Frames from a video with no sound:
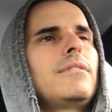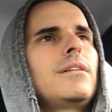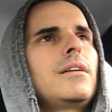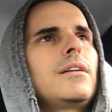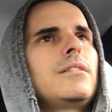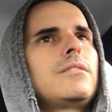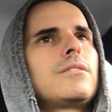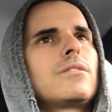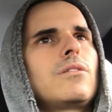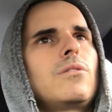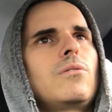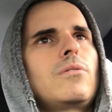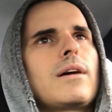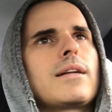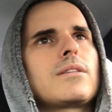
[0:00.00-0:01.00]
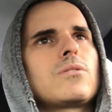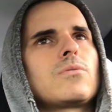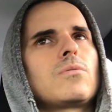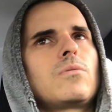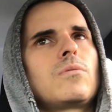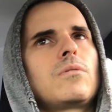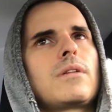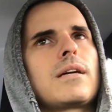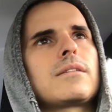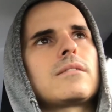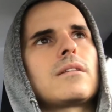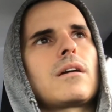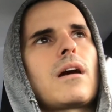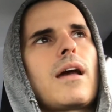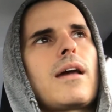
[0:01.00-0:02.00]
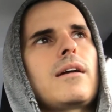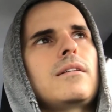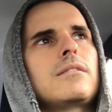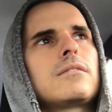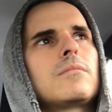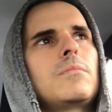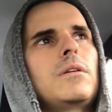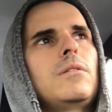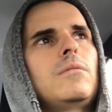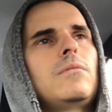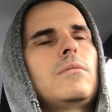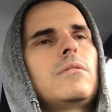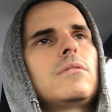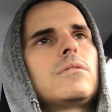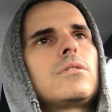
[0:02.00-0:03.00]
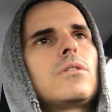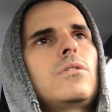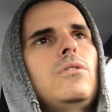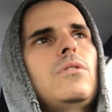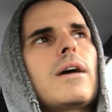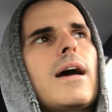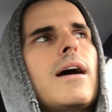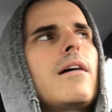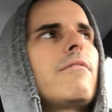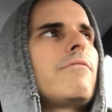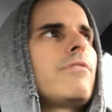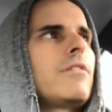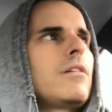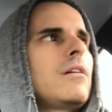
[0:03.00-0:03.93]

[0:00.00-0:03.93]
And so that's the case. I mean, so you have